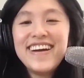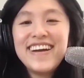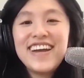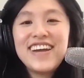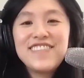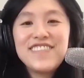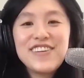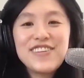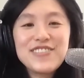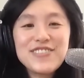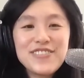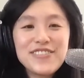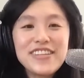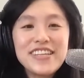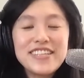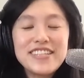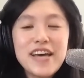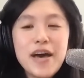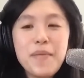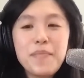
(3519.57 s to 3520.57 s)
If there's only
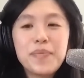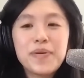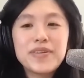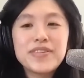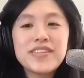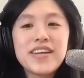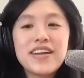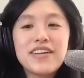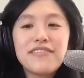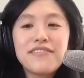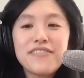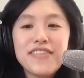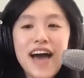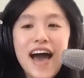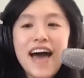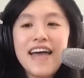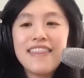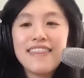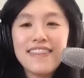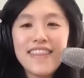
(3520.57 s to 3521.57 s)
10% of
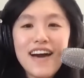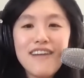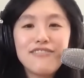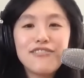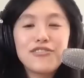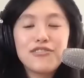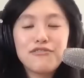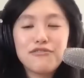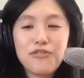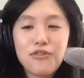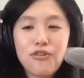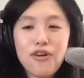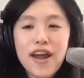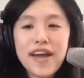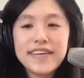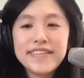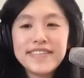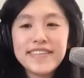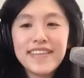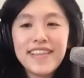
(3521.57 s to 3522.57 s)
that level of
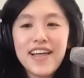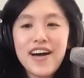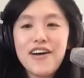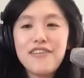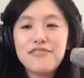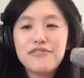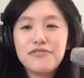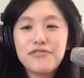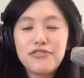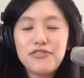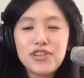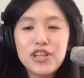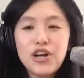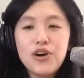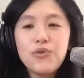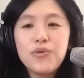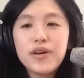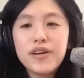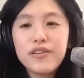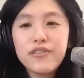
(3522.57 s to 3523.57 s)
Christ's love
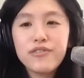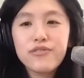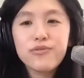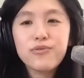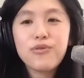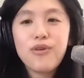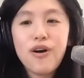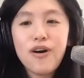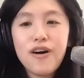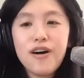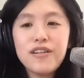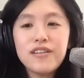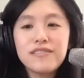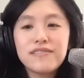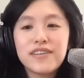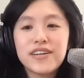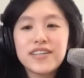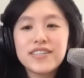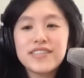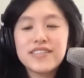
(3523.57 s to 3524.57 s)
flowing through all of
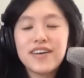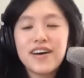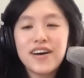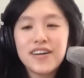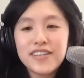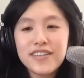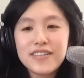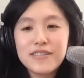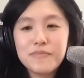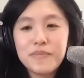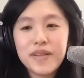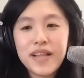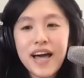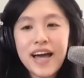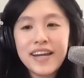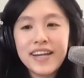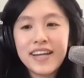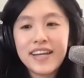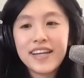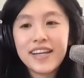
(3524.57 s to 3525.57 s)
us on this
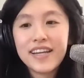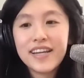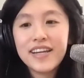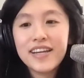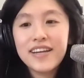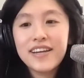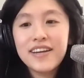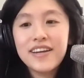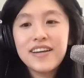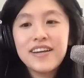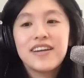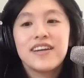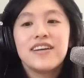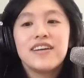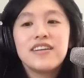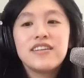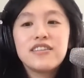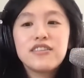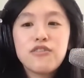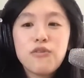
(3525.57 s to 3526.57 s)
planet,
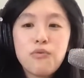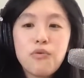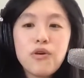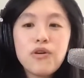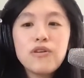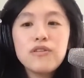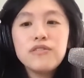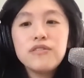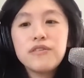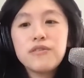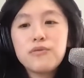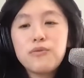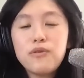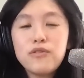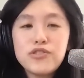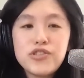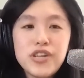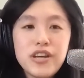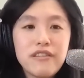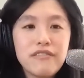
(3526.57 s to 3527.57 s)
the world will
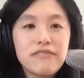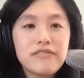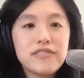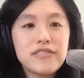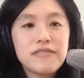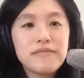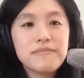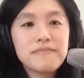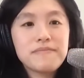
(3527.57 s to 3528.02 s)
shift